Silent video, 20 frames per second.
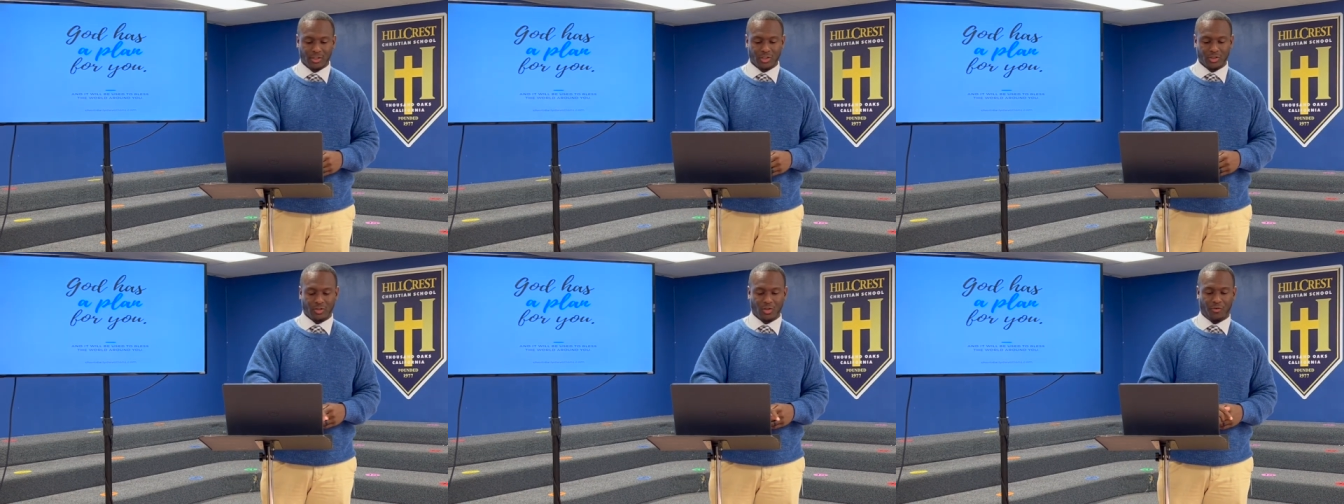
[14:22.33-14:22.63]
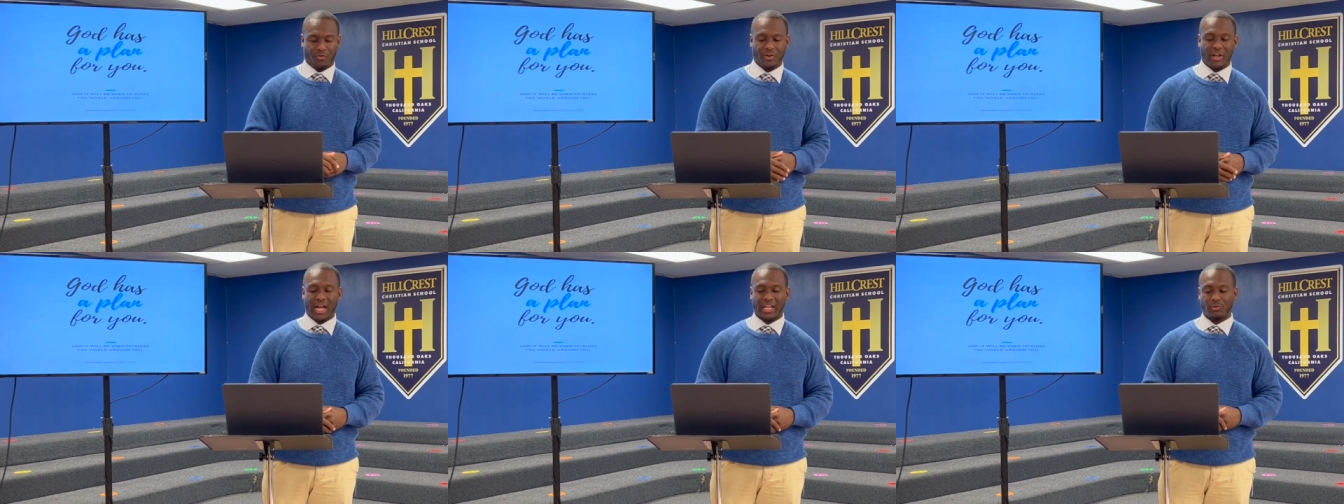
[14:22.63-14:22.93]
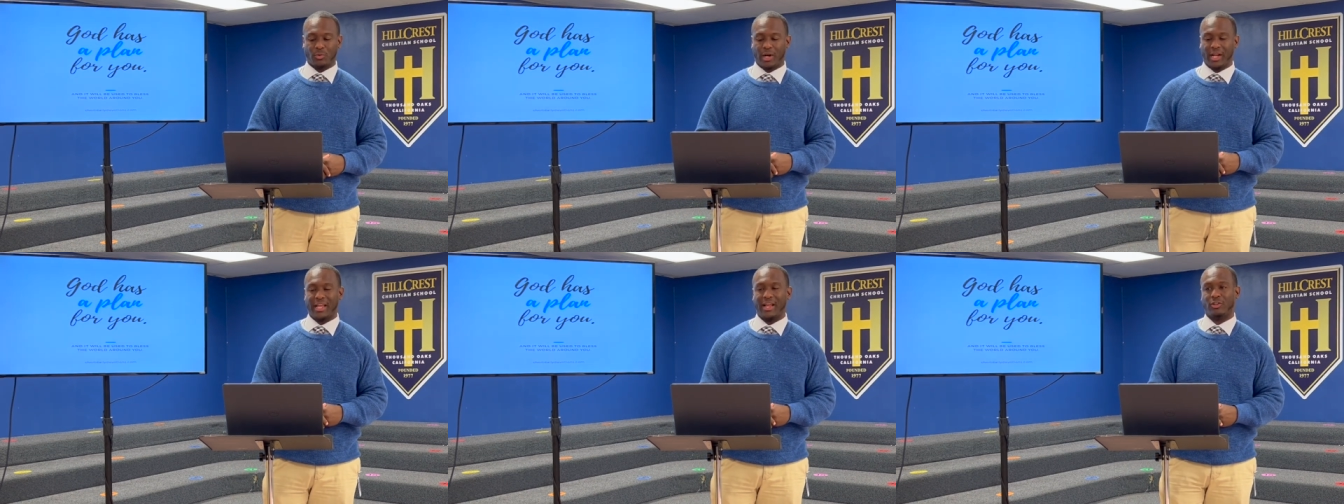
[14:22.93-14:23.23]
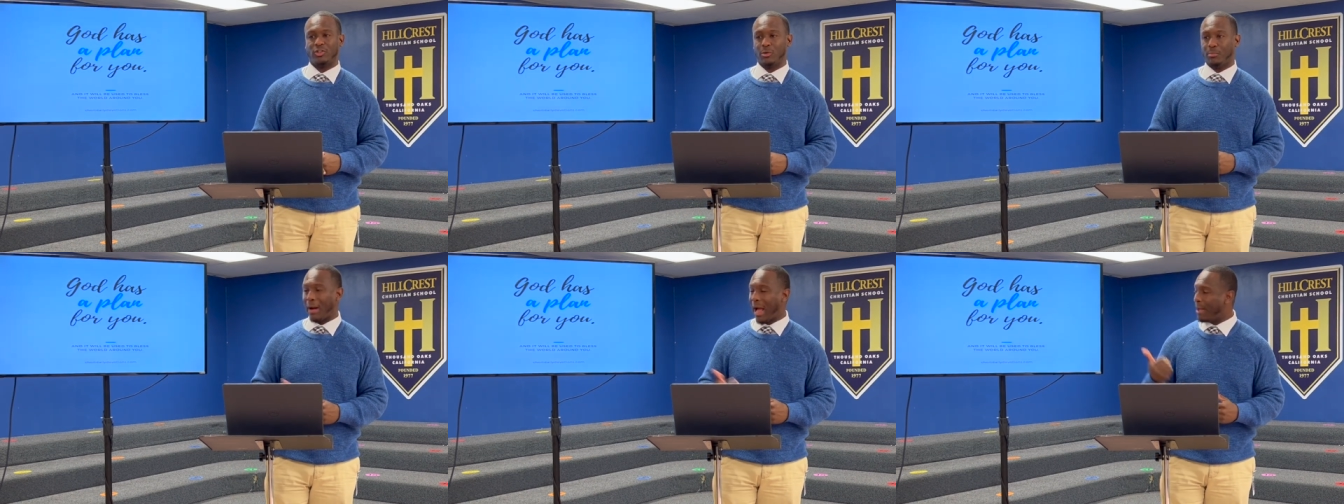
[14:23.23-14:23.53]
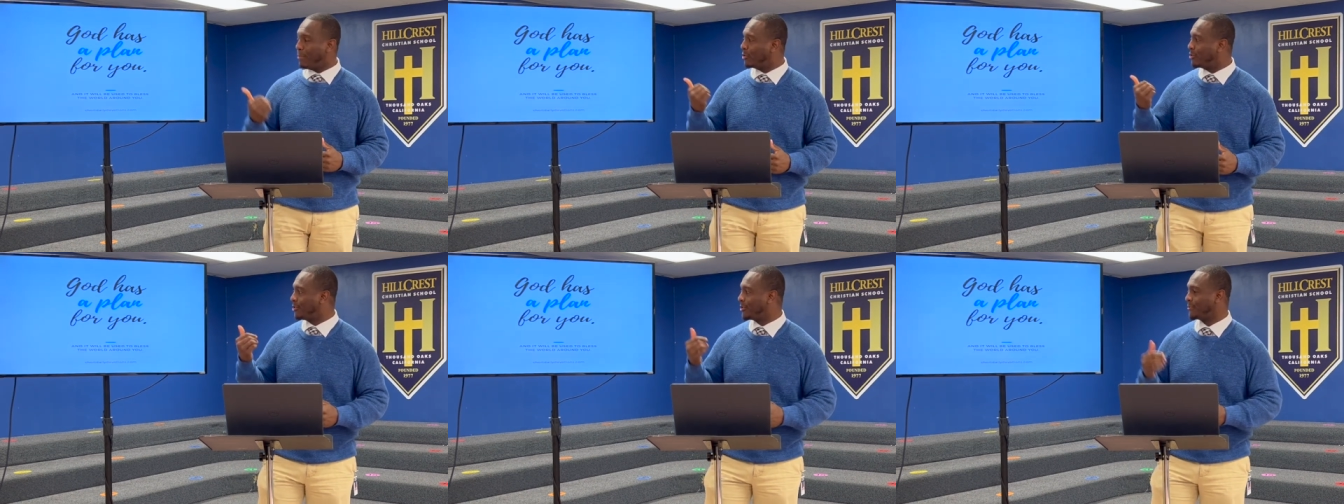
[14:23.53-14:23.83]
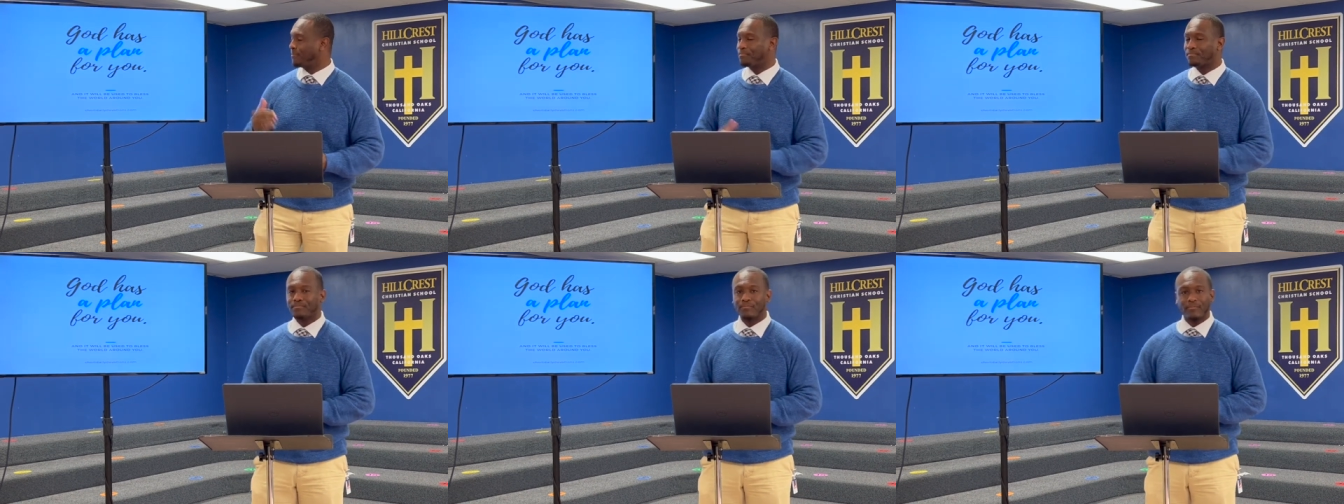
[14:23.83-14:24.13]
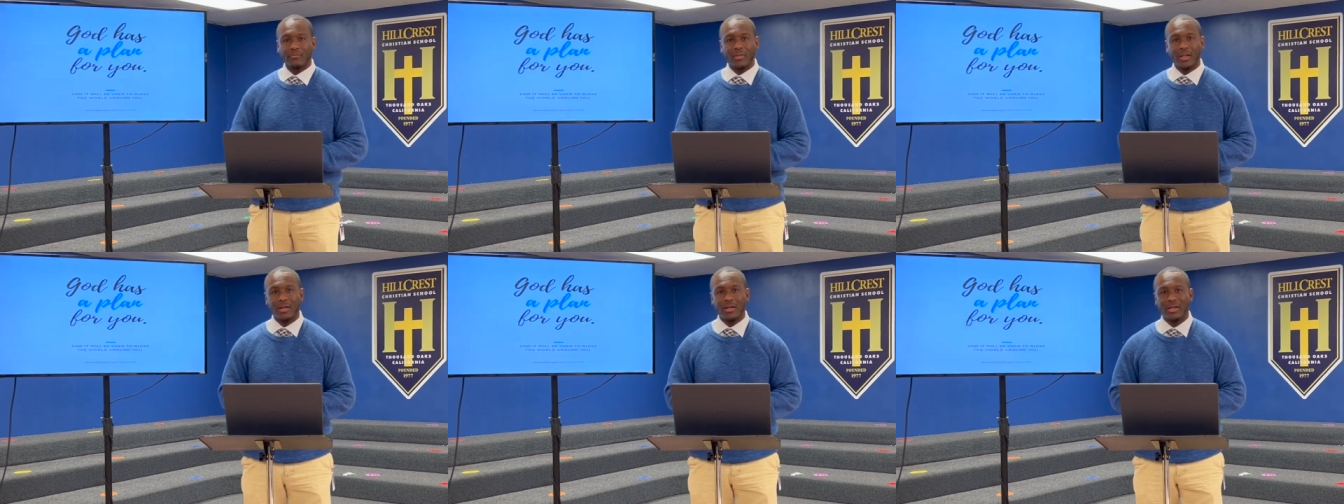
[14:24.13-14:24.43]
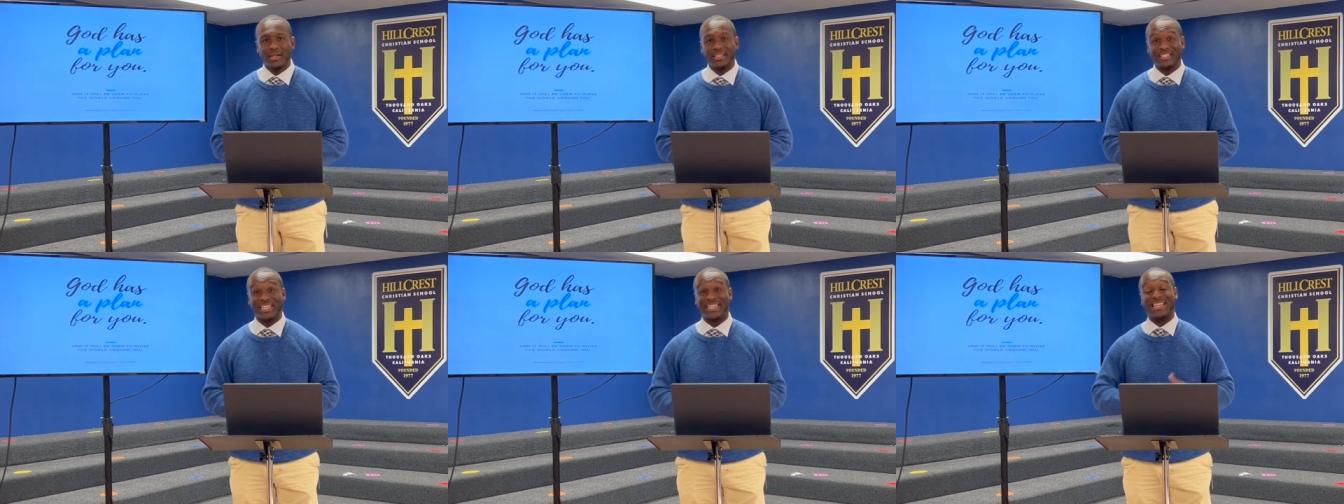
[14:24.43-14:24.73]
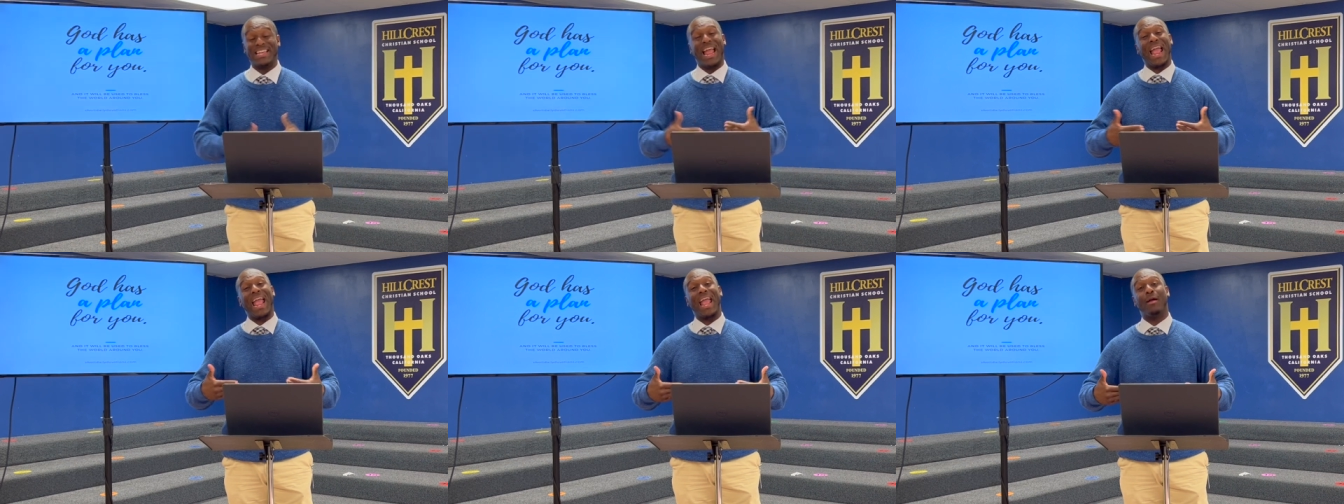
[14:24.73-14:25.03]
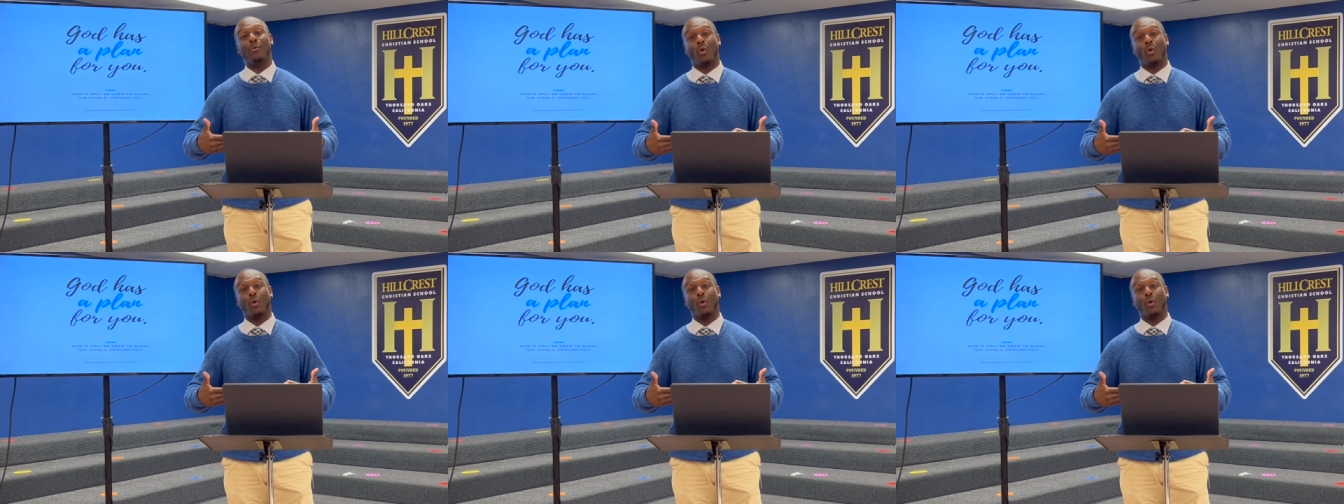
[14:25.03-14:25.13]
So if you guys want to get out your Bibles, Today,